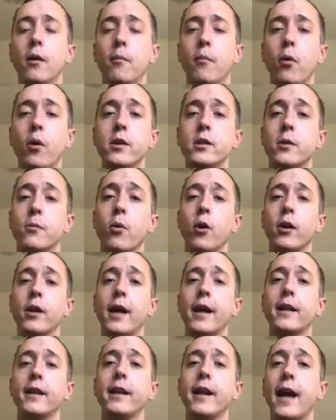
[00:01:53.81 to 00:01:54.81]
boys are more
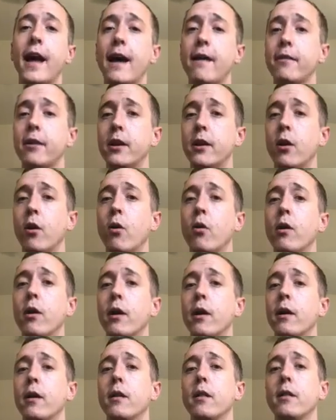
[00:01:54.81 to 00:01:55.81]
likely to have it,
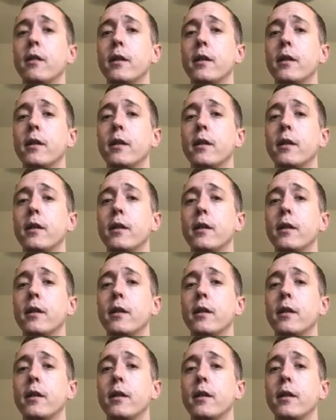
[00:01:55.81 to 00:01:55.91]
or